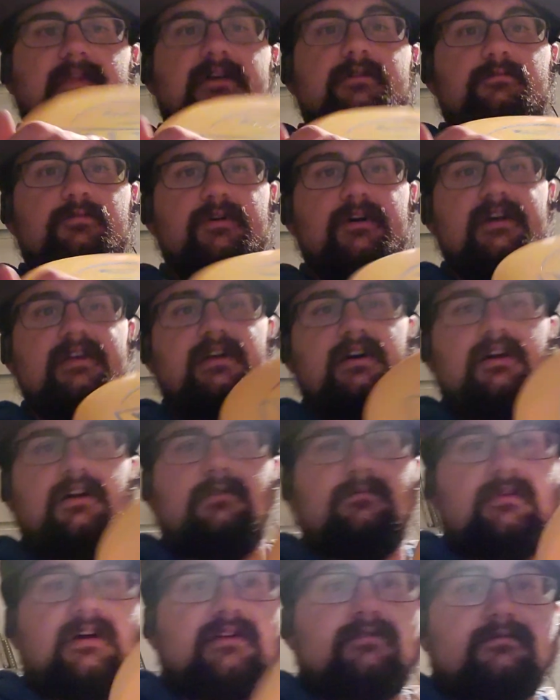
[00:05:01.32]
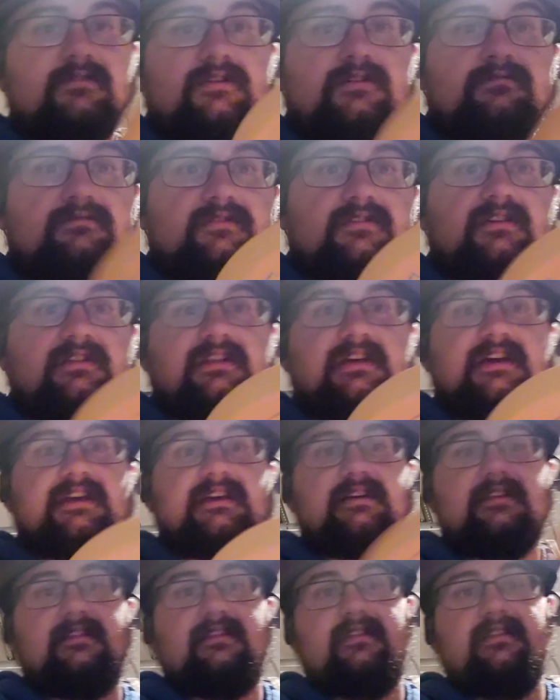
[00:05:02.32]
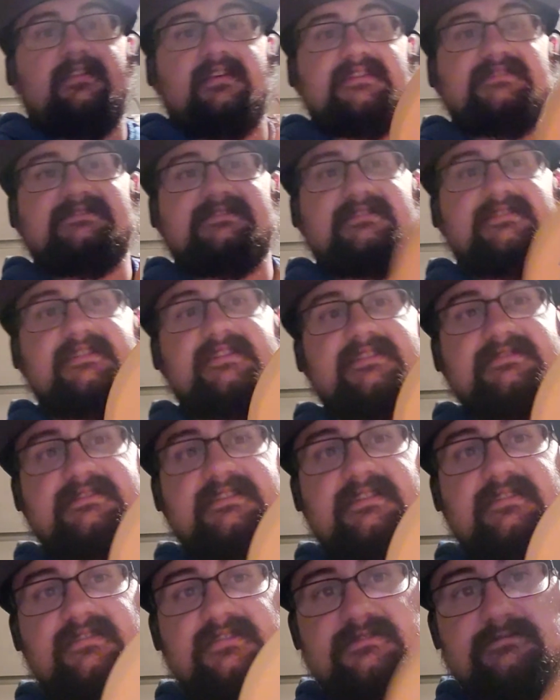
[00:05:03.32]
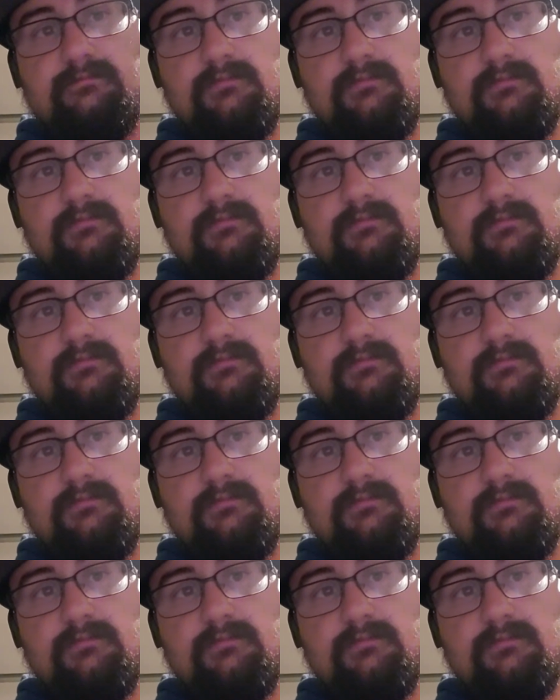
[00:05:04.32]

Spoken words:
But I really, really like this disc, this